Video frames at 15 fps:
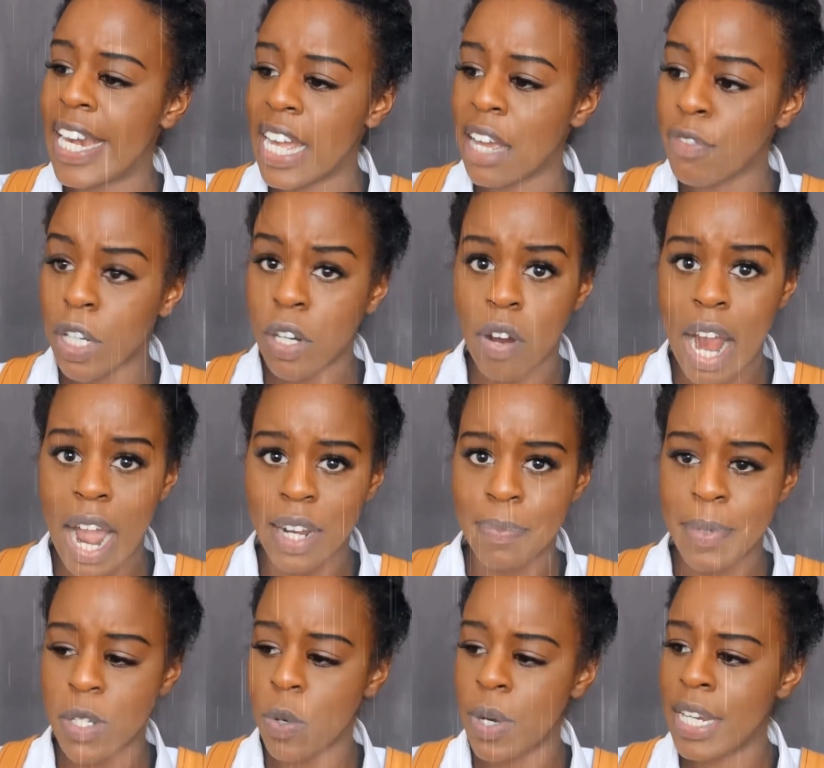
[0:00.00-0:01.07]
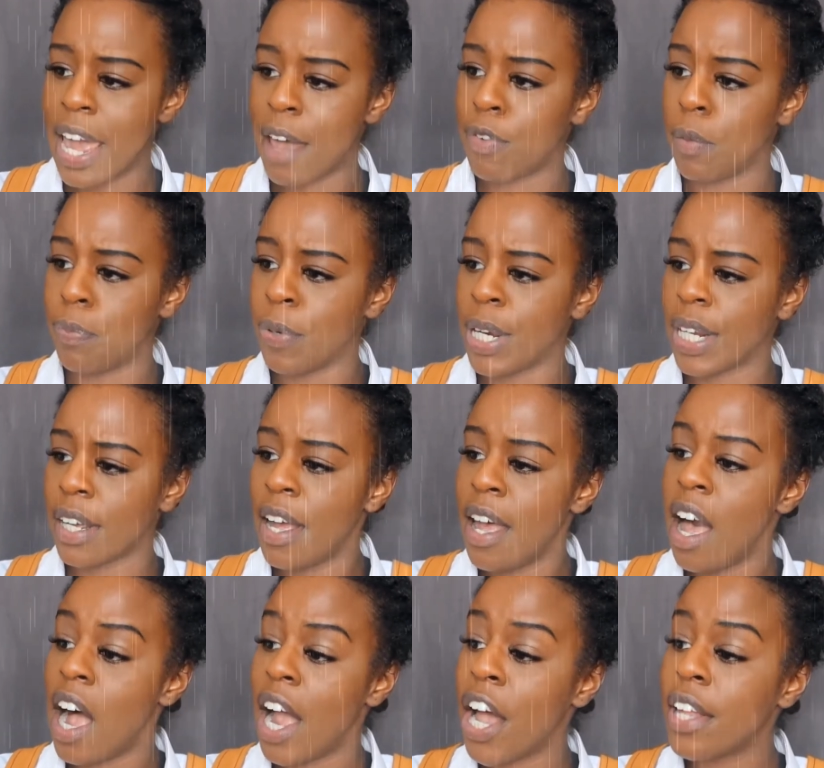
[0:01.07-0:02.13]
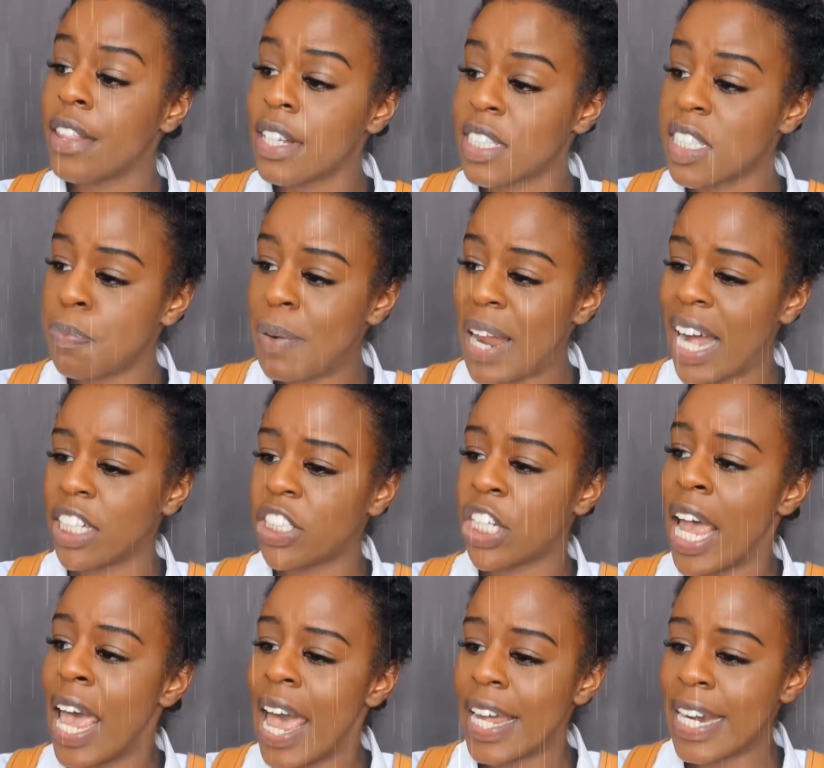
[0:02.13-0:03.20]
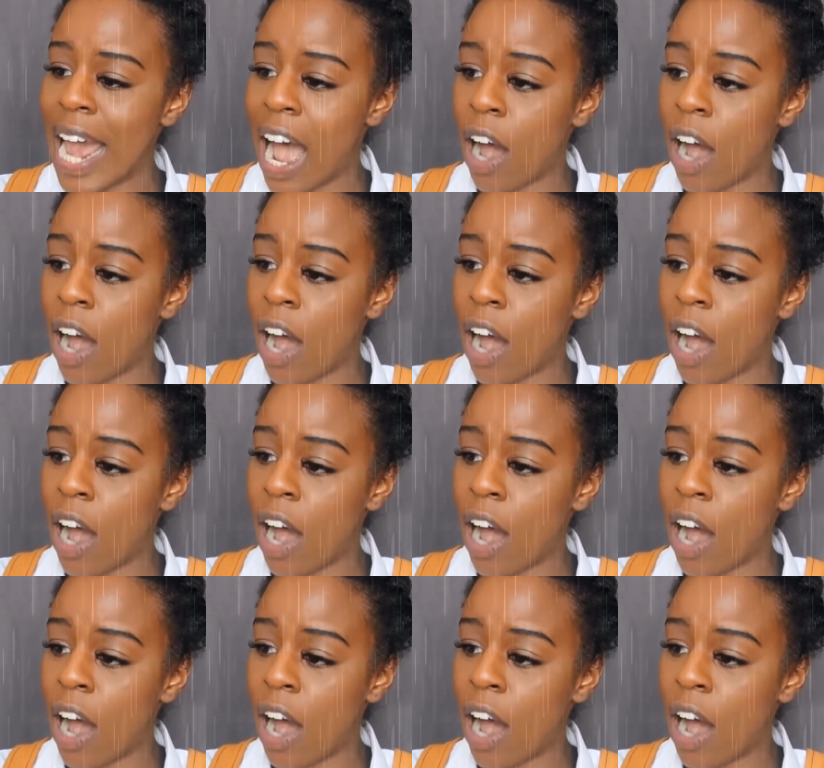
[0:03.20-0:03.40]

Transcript: and every crack between every brick. I heard the splash and